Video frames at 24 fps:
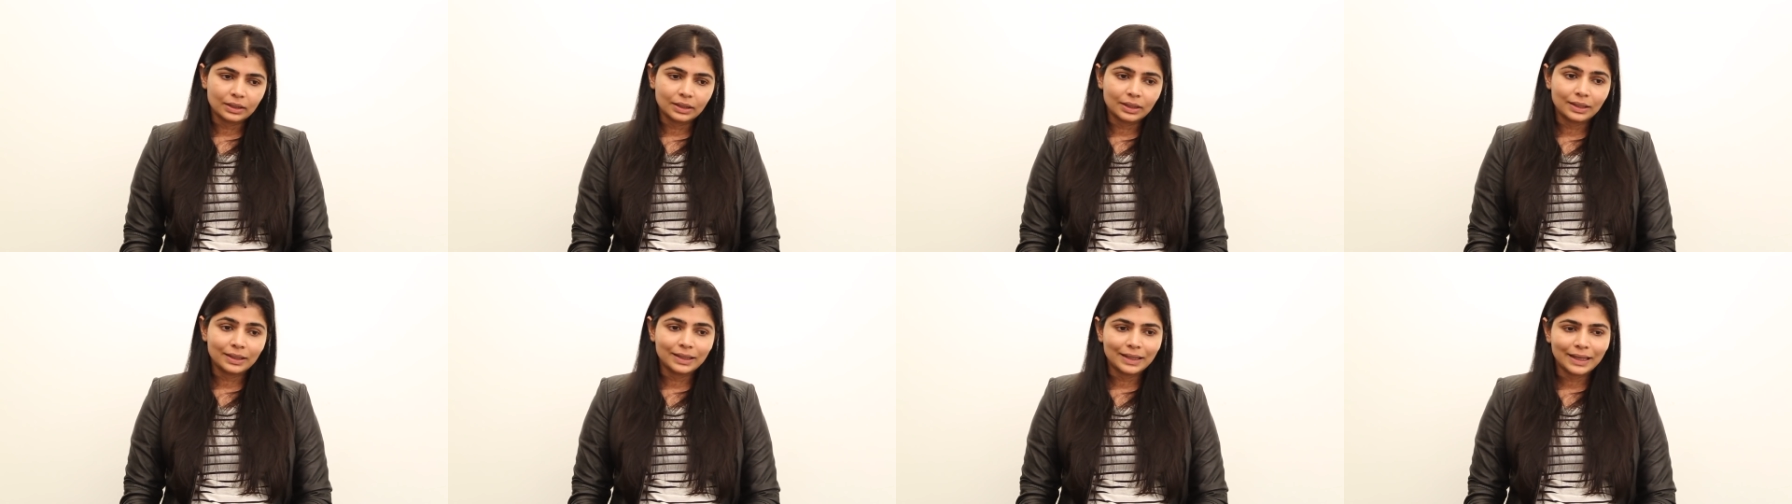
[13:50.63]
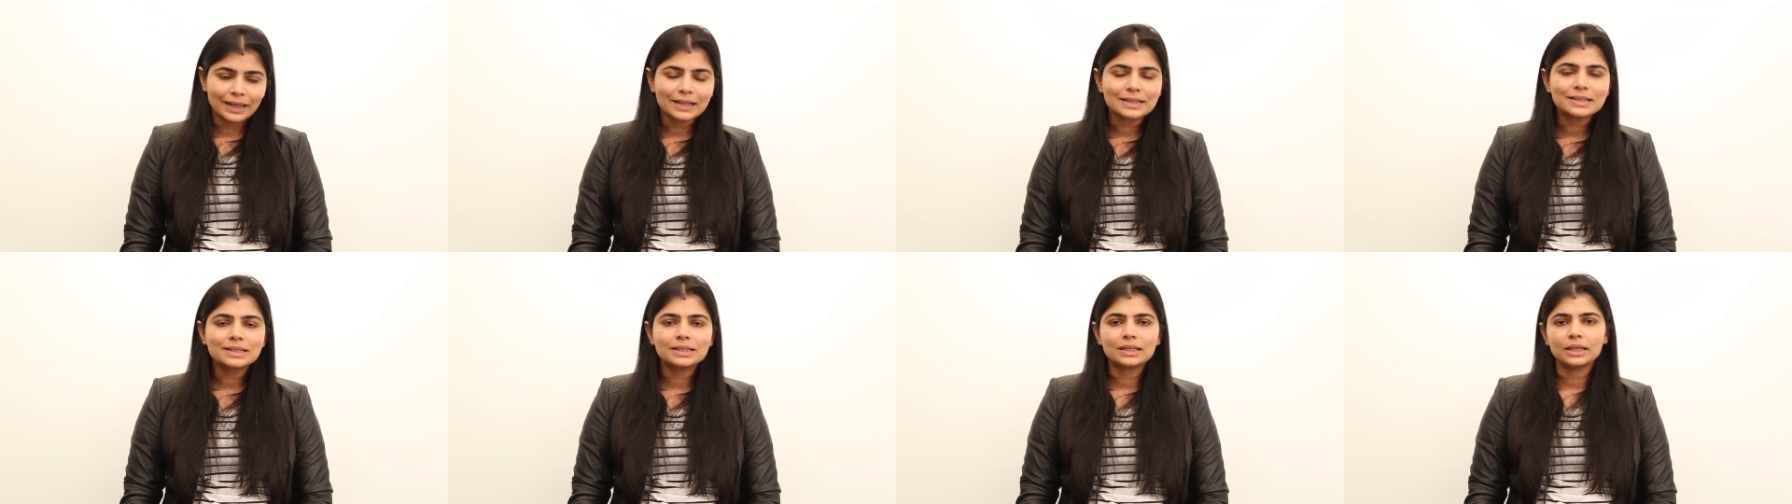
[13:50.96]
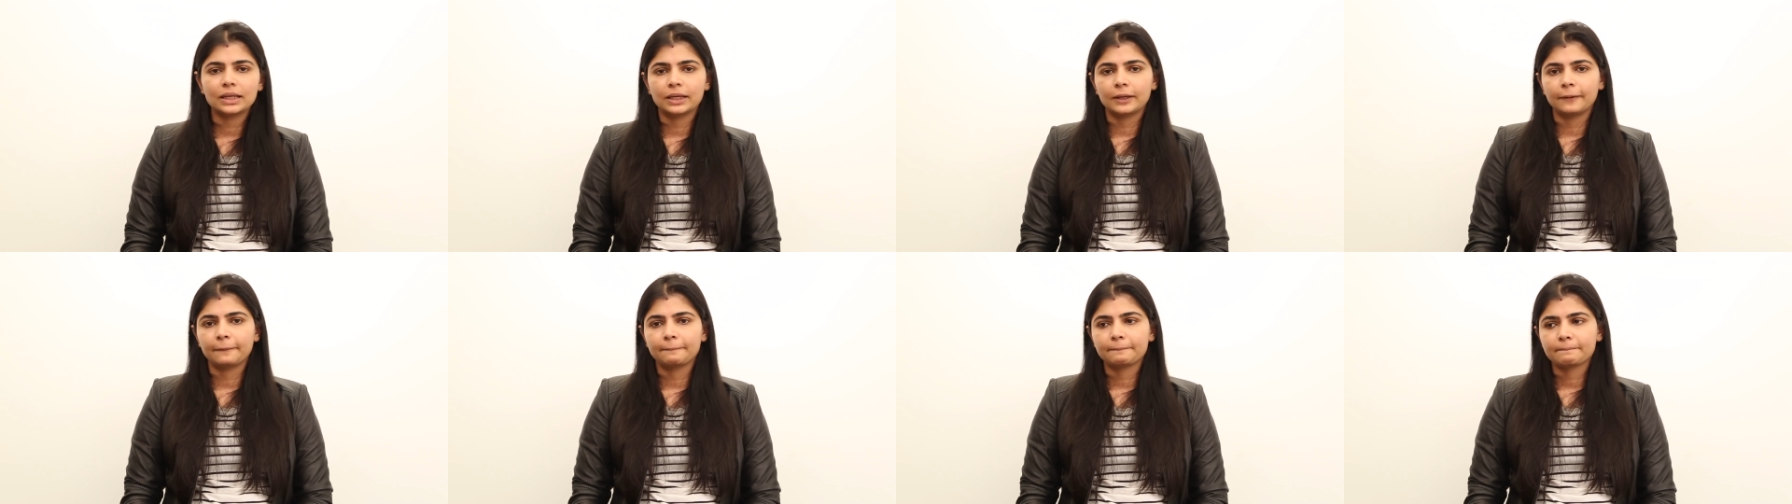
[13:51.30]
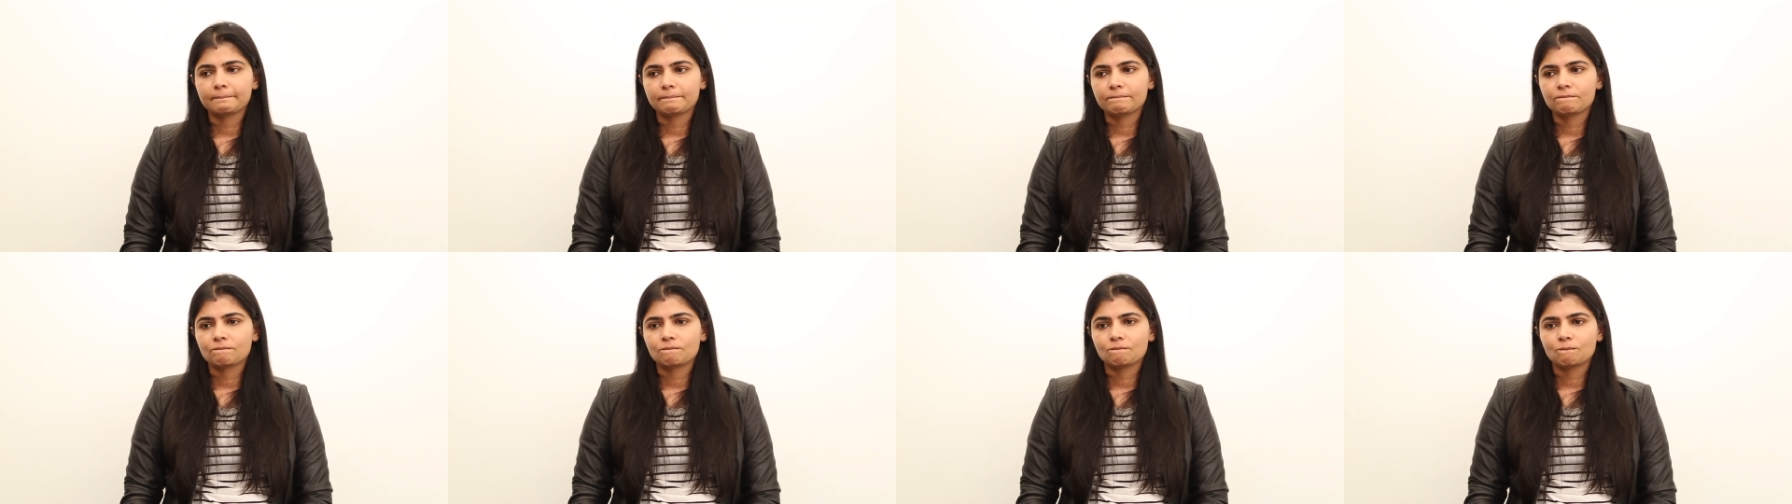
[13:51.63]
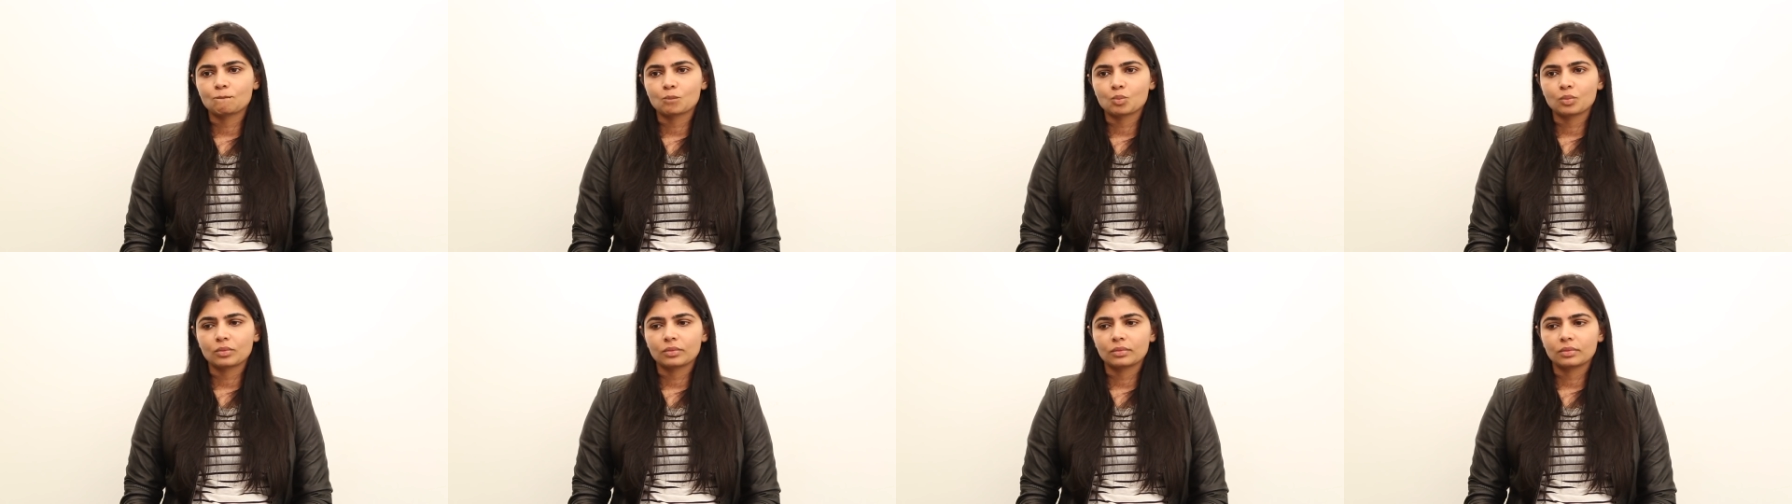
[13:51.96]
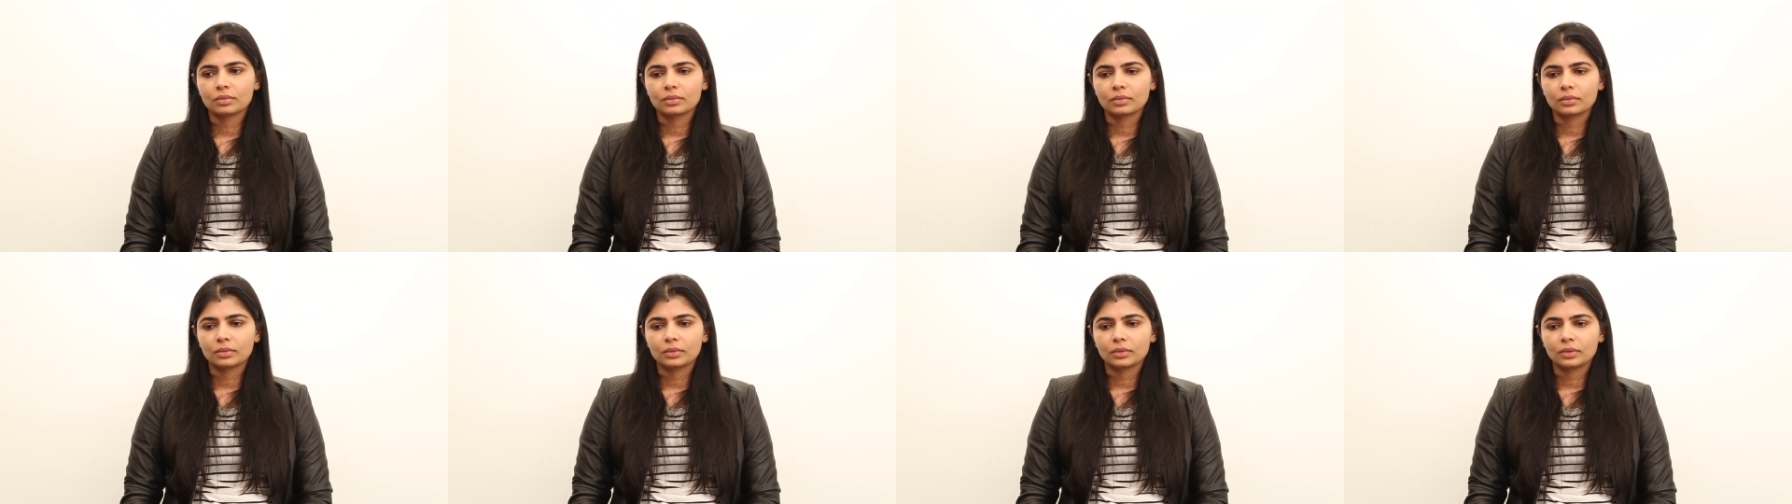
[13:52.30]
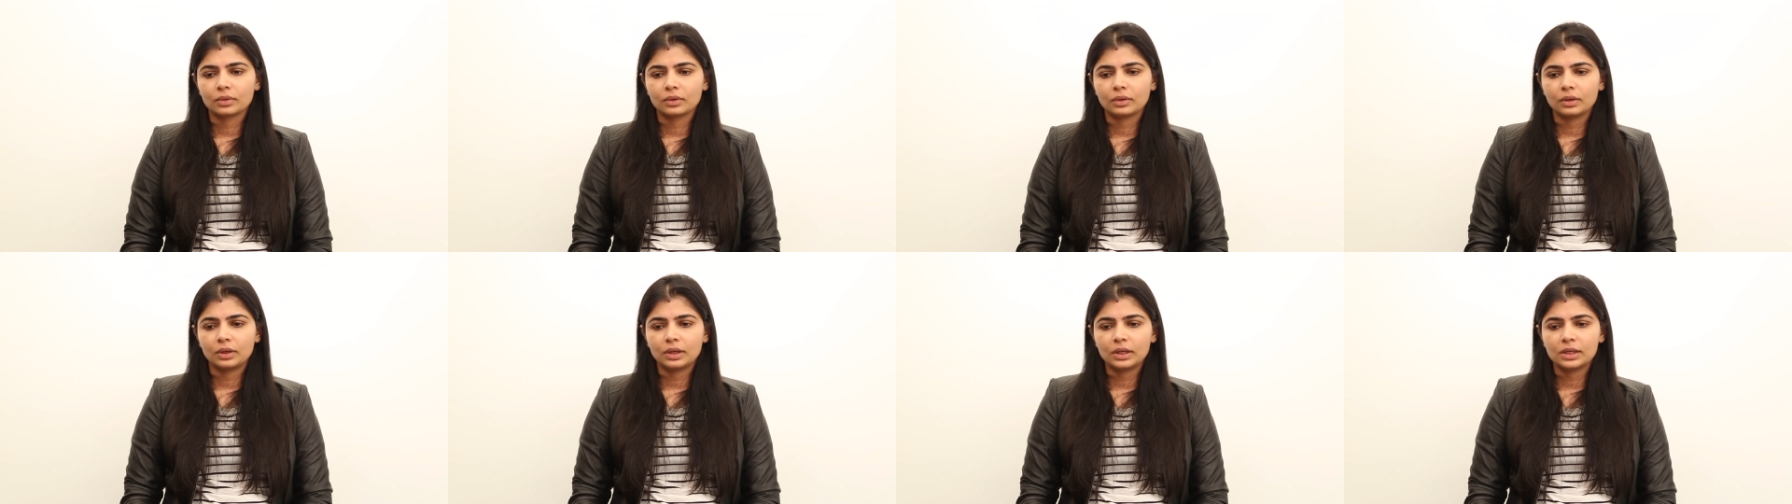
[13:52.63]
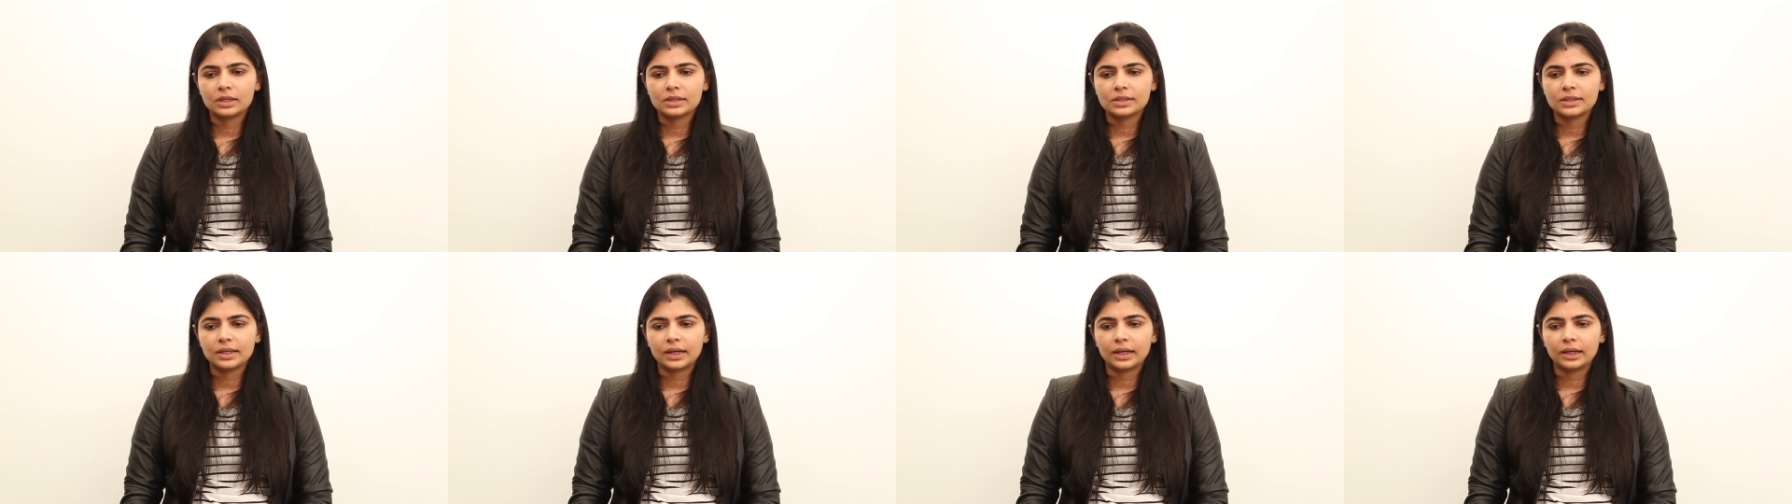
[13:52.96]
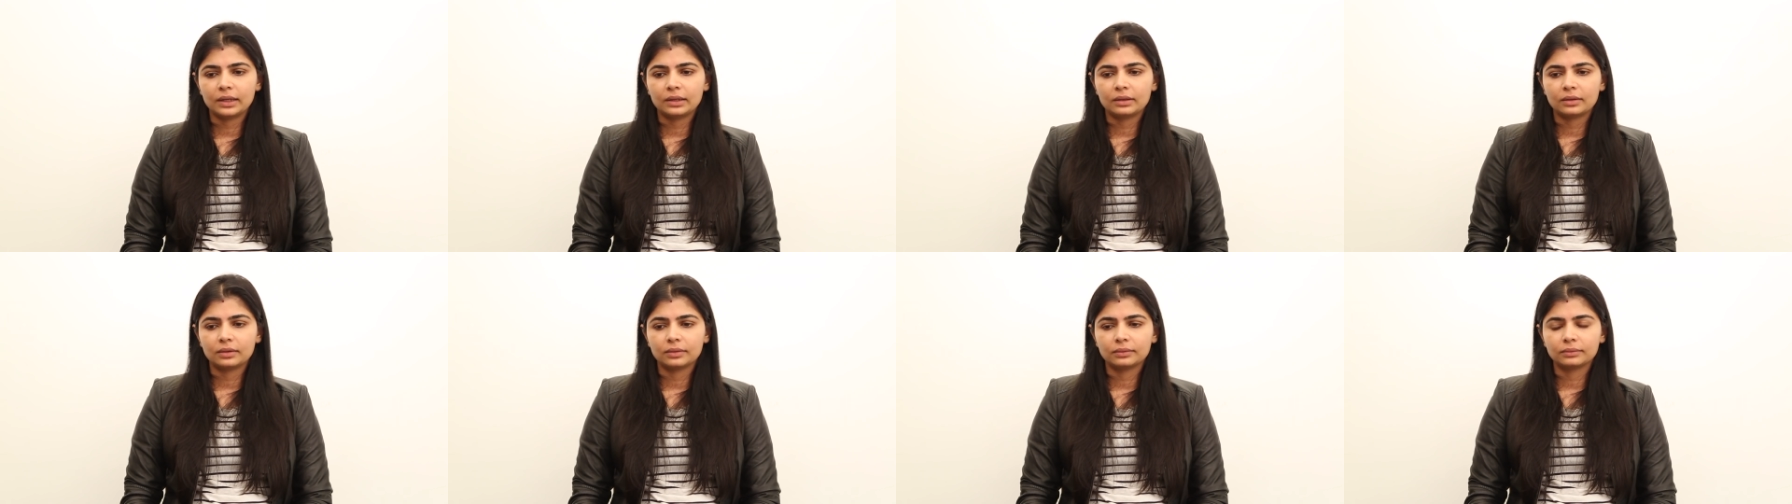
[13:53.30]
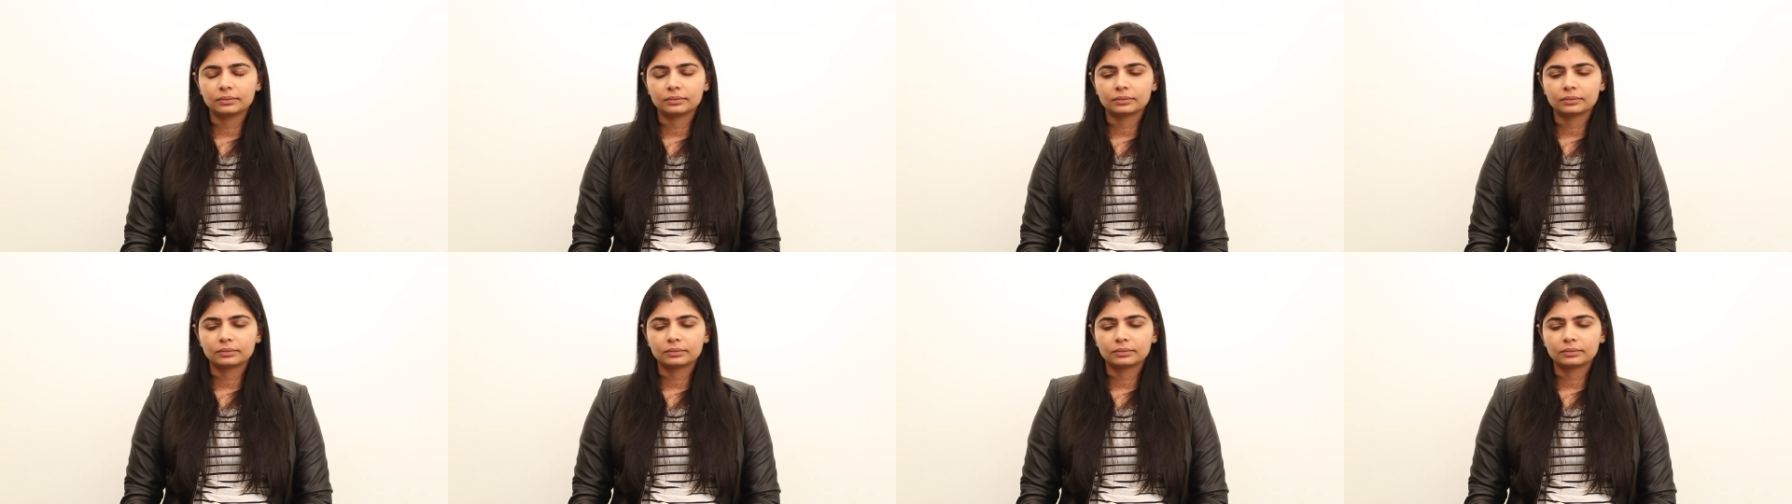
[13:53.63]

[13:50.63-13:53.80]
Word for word: The next thing is that